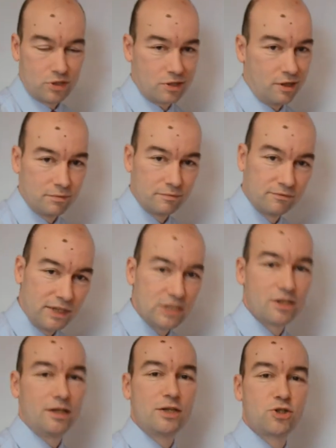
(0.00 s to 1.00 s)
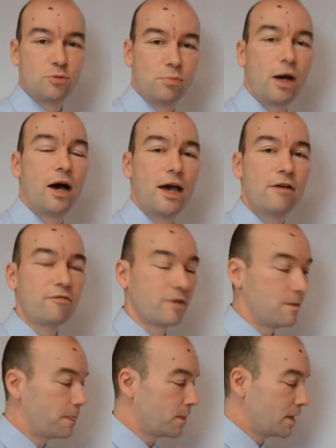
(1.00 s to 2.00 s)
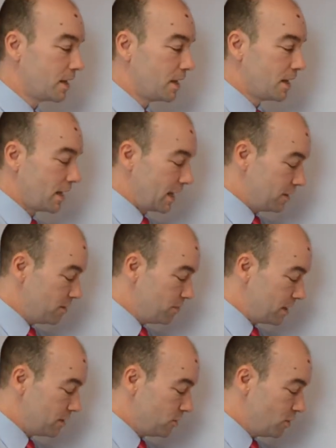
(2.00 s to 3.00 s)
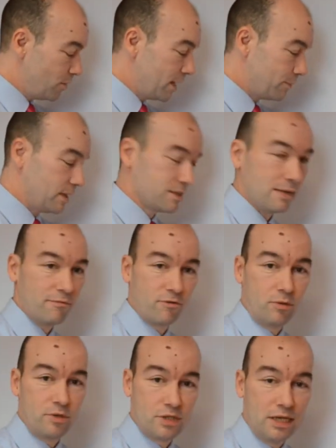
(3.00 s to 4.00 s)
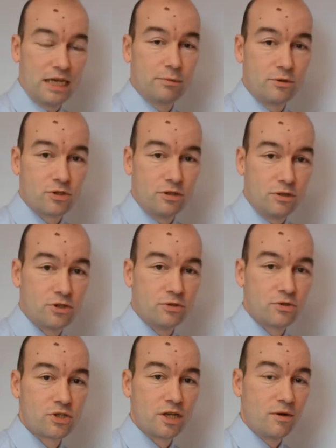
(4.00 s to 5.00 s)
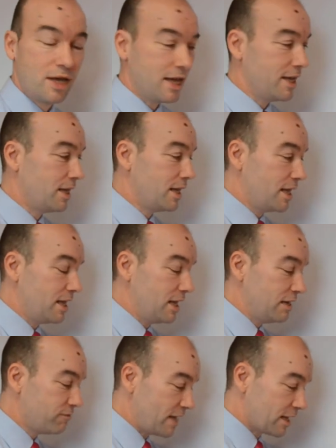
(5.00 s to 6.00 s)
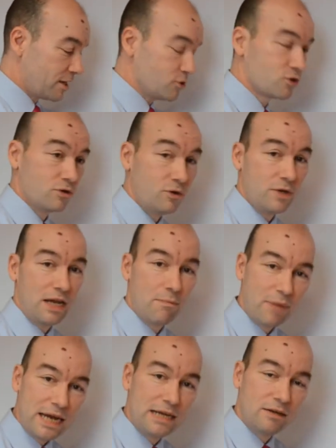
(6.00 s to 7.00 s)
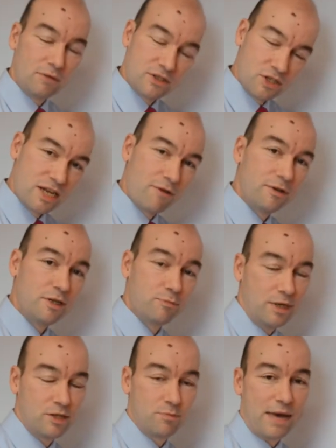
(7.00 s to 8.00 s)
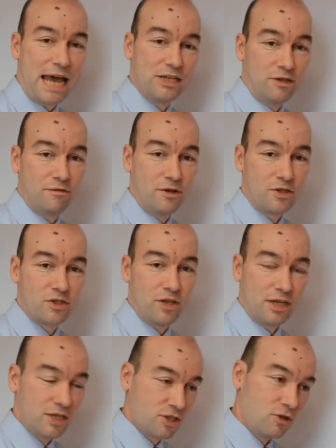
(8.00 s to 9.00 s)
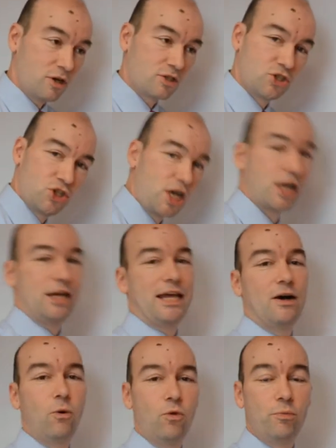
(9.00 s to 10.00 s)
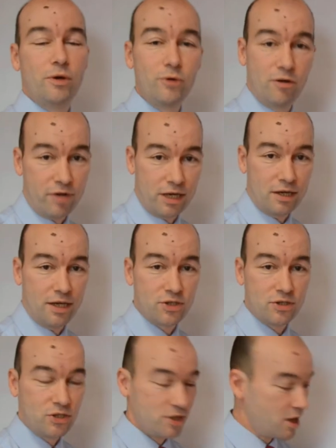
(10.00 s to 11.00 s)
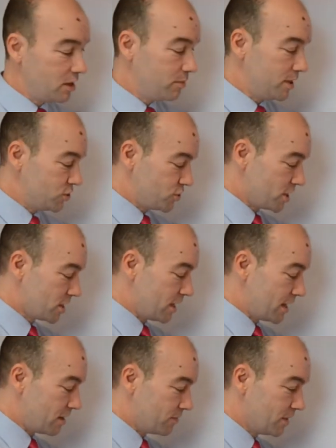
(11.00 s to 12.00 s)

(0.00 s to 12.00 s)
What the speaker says: like ventilation, Part F, and the bit that you might be exempt from is allowable solutions. So if that goes through, it may not necessarily be as bad as you first think. It's not chucking out all the building regulations. The only bit it's chucking out